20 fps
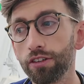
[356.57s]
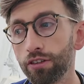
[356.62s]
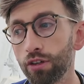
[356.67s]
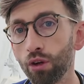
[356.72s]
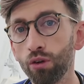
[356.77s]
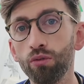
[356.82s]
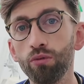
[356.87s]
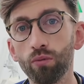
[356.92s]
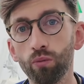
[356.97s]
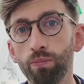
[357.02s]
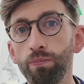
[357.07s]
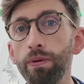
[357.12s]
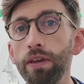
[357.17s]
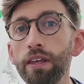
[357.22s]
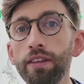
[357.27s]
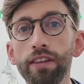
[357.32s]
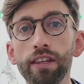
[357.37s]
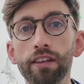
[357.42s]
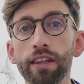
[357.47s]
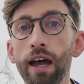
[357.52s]
Don't
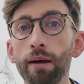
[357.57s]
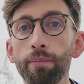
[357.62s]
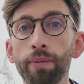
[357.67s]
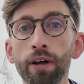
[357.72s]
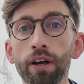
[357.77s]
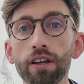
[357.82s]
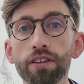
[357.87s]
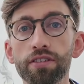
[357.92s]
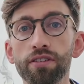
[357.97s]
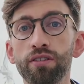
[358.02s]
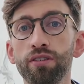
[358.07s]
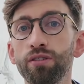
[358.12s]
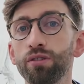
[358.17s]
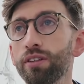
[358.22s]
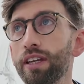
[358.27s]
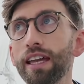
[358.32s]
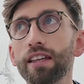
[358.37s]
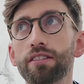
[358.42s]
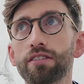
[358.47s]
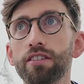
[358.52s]
be that person
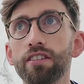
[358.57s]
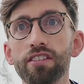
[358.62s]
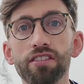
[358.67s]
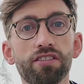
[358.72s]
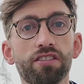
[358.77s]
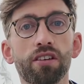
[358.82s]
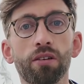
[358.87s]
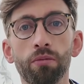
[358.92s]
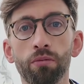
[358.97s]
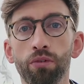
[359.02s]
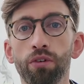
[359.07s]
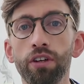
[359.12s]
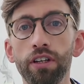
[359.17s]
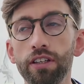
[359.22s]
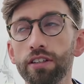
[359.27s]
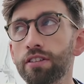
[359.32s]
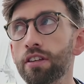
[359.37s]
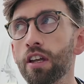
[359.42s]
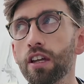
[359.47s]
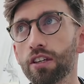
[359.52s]
who gets to the summer and
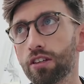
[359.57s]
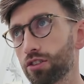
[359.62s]
is